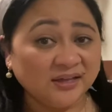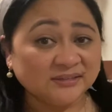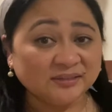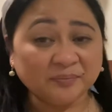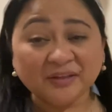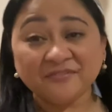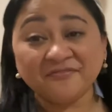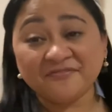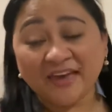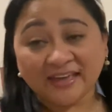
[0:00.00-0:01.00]
something
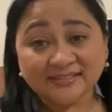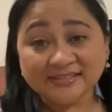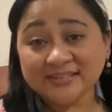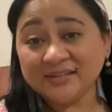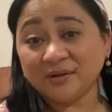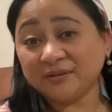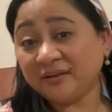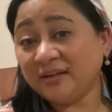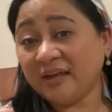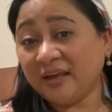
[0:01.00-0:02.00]
fancy
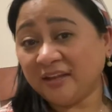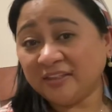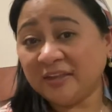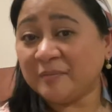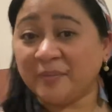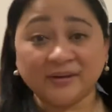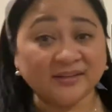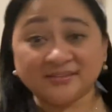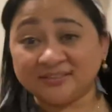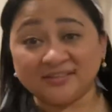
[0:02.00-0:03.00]
or anything, but
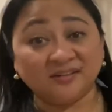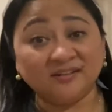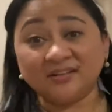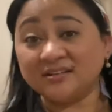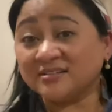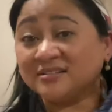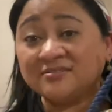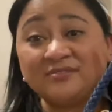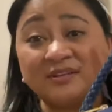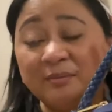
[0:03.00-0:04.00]
it still looks
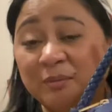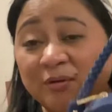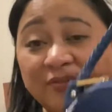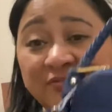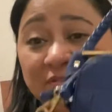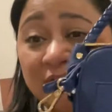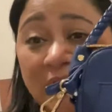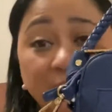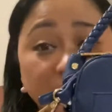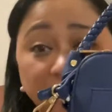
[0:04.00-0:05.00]
really beautiful.
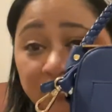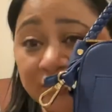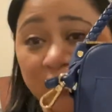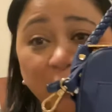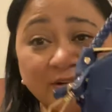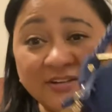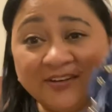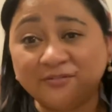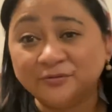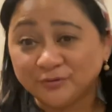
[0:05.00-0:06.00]
I will
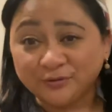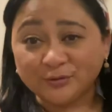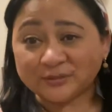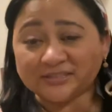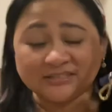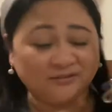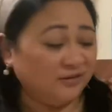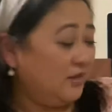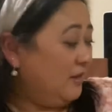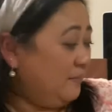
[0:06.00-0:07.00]
totally use this
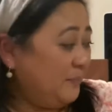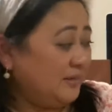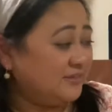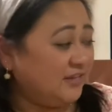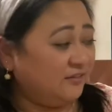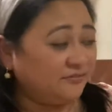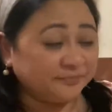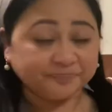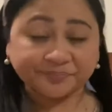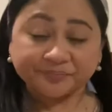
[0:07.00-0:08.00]
myself.
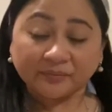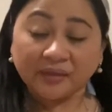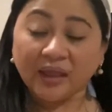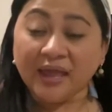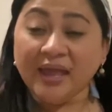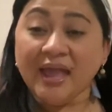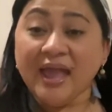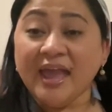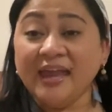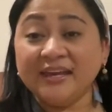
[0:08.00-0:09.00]

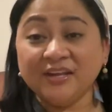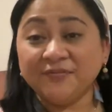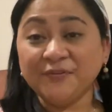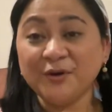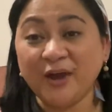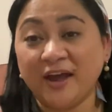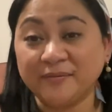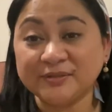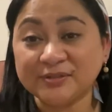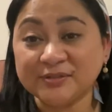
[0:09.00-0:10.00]
And if you
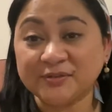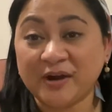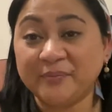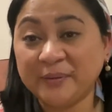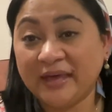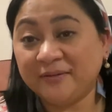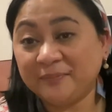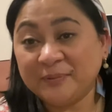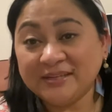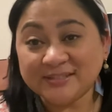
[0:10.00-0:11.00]
haven't subscribed yet,
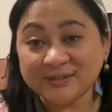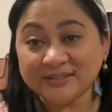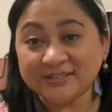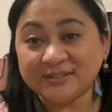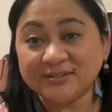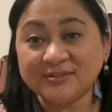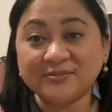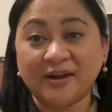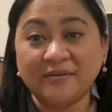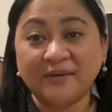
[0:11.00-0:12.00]
please consider
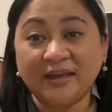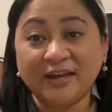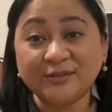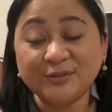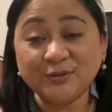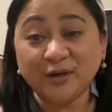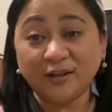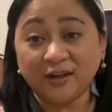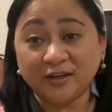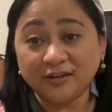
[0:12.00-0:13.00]
subscribing. I do a
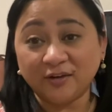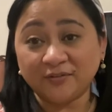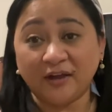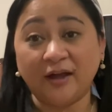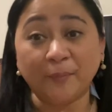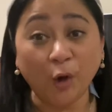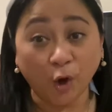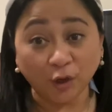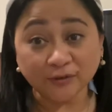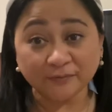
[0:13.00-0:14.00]
lot of
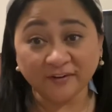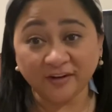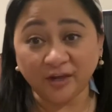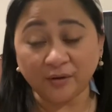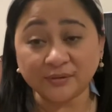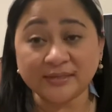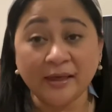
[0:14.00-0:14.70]
haul videos,